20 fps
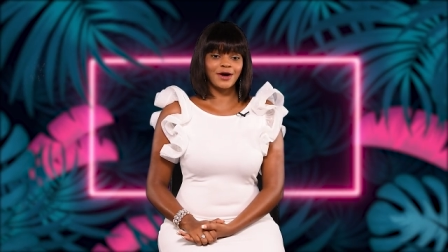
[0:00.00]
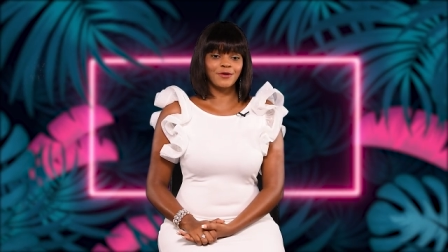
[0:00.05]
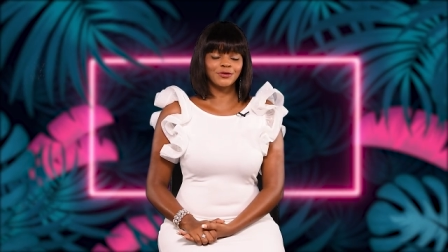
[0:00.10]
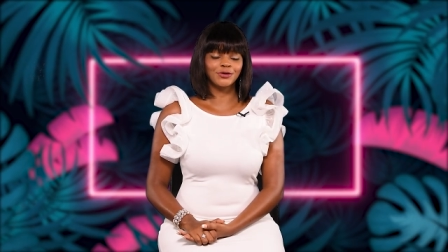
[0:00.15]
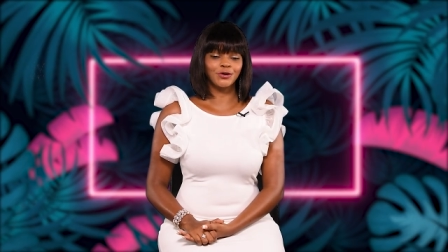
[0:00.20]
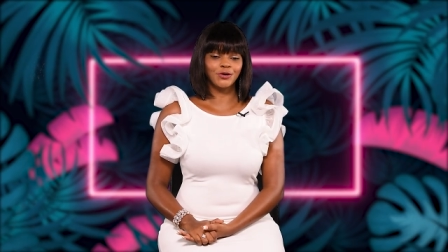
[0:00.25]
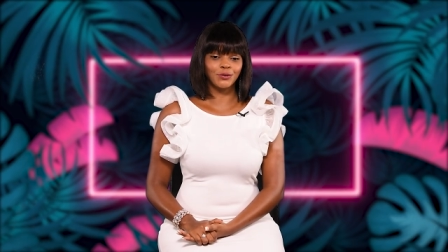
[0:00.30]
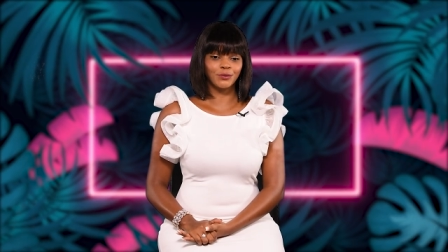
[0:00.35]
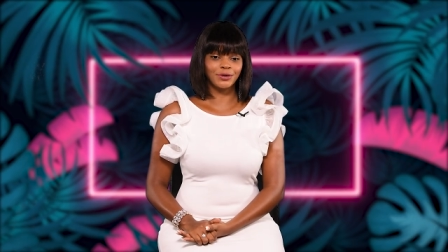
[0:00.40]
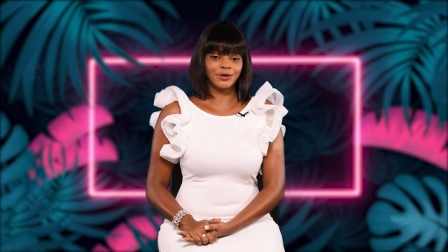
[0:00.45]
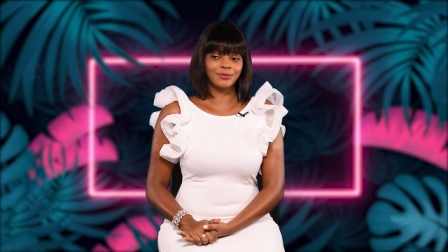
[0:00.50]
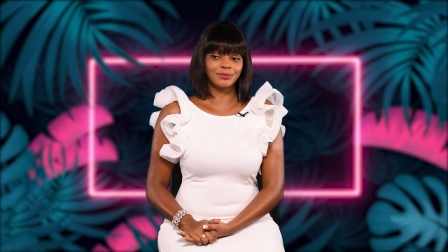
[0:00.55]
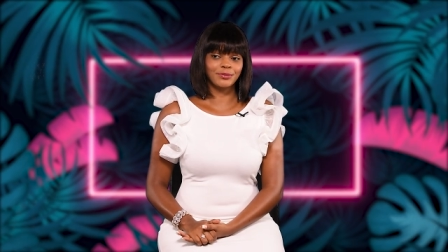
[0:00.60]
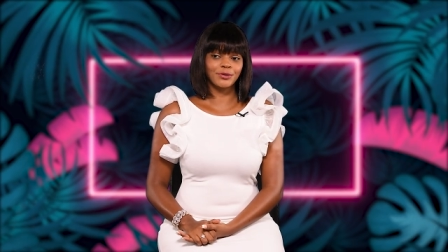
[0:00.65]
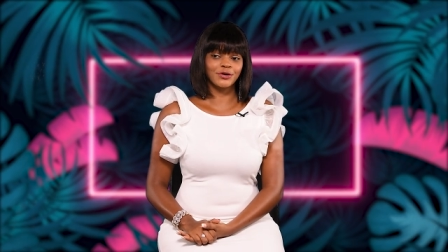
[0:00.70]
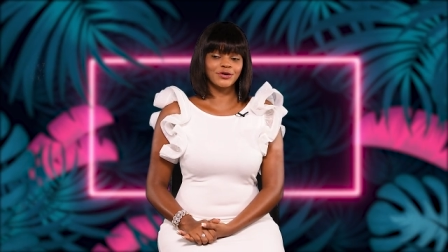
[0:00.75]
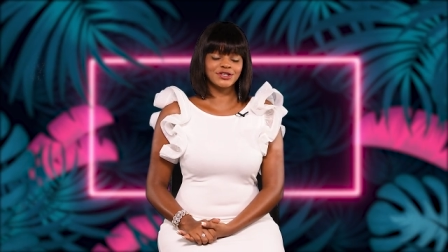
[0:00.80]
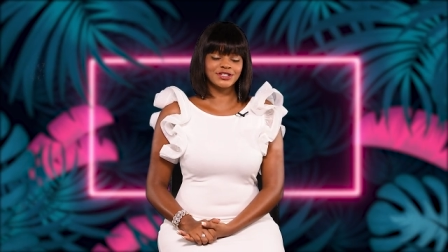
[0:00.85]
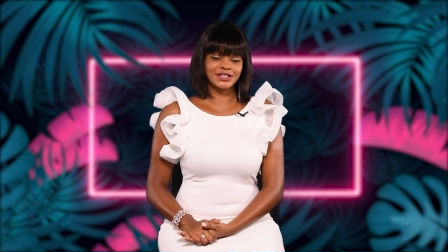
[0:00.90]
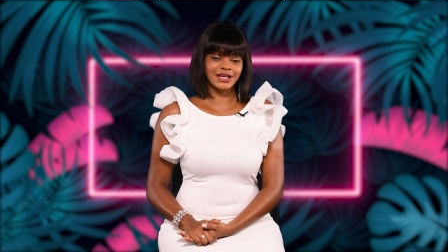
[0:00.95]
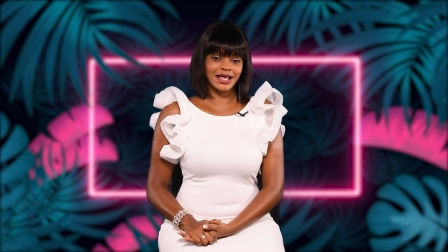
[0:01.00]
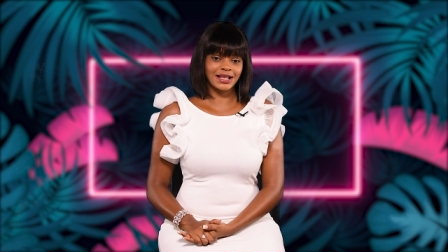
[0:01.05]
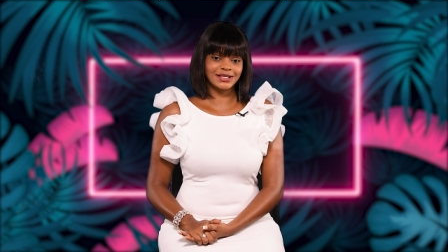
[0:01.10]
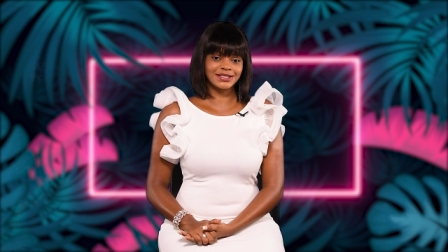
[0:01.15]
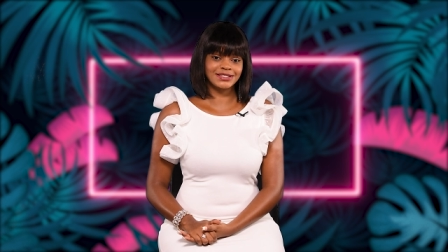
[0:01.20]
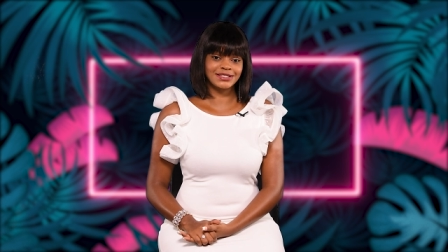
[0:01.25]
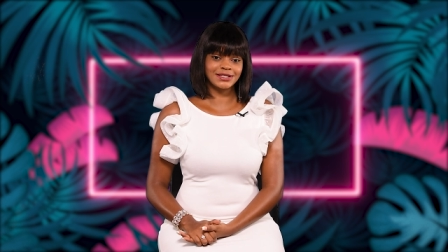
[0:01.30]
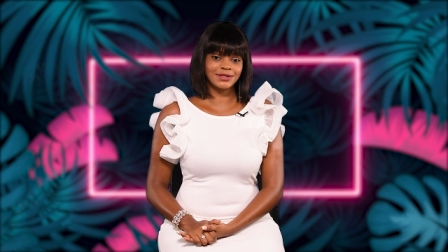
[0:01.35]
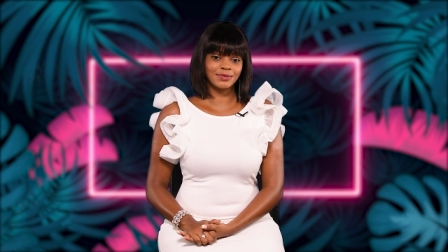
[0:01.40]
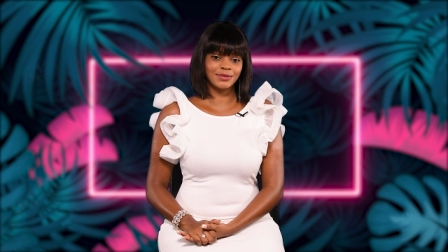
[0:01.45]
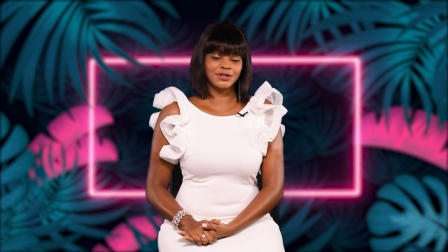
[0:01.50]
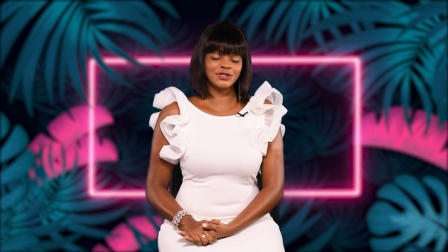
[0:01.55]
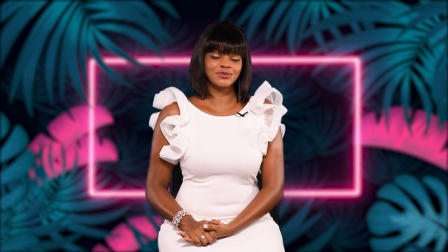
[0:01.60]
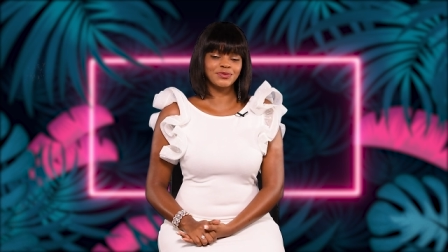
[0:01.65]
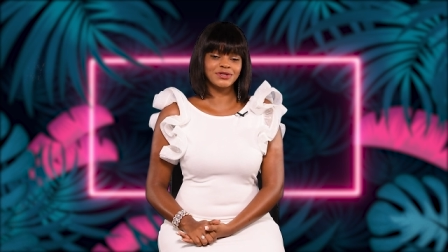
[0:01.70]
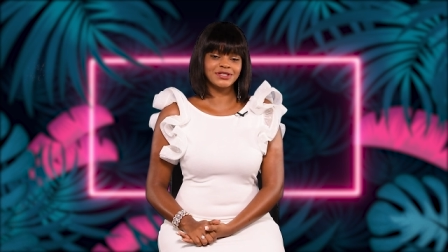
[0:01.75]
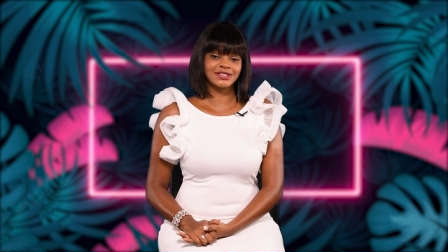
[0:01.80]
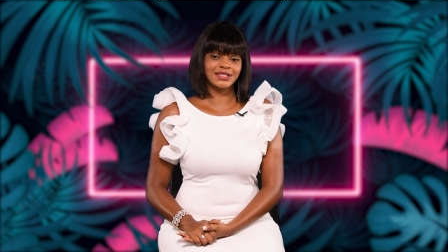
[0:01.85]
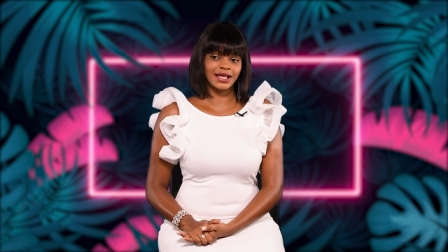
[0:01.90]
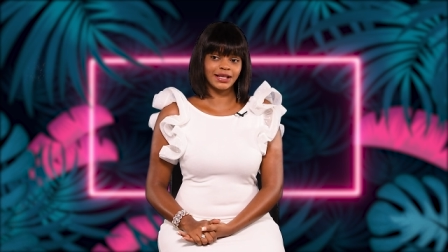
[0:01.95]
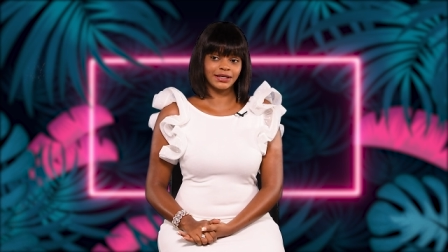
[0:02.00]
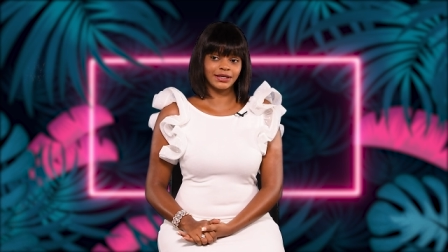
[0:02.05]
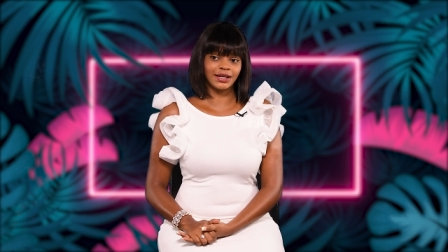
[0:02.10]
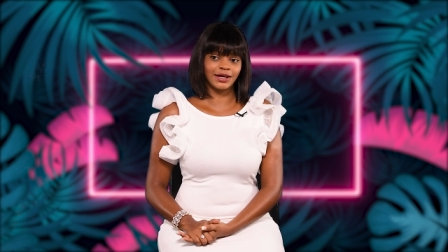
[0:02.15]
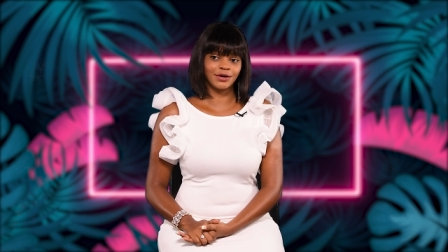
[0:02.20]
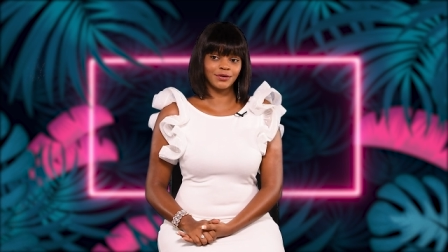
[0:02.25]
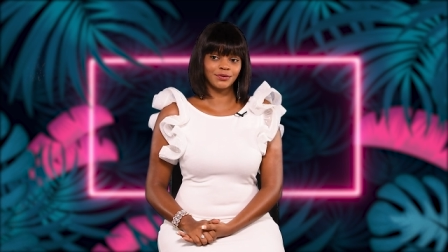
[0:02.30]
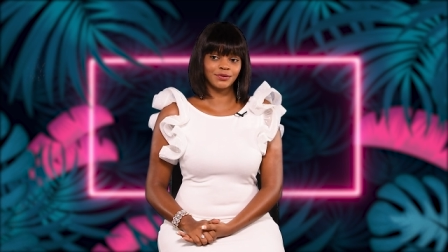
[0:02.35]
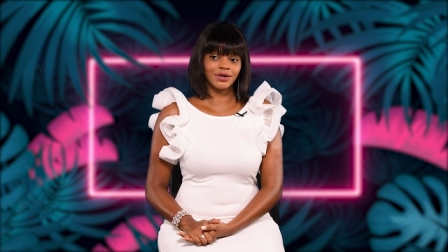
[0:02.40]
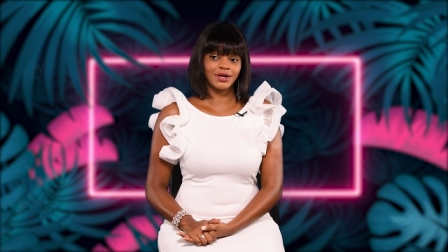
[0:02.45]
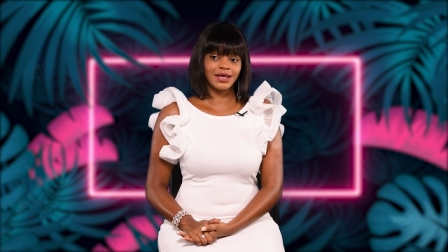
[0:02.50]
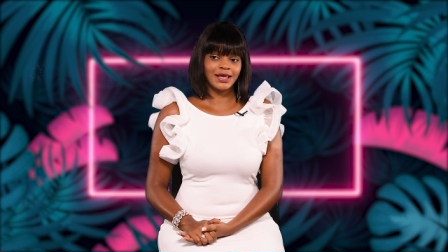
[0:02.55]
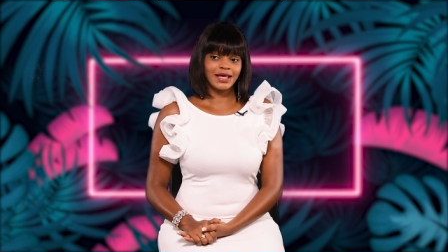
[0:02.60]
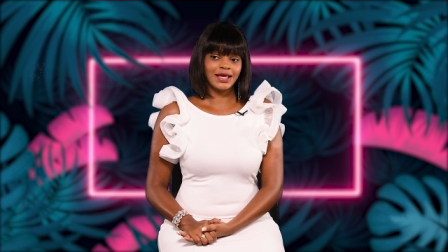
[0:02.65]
outgoing personality makes me stand out.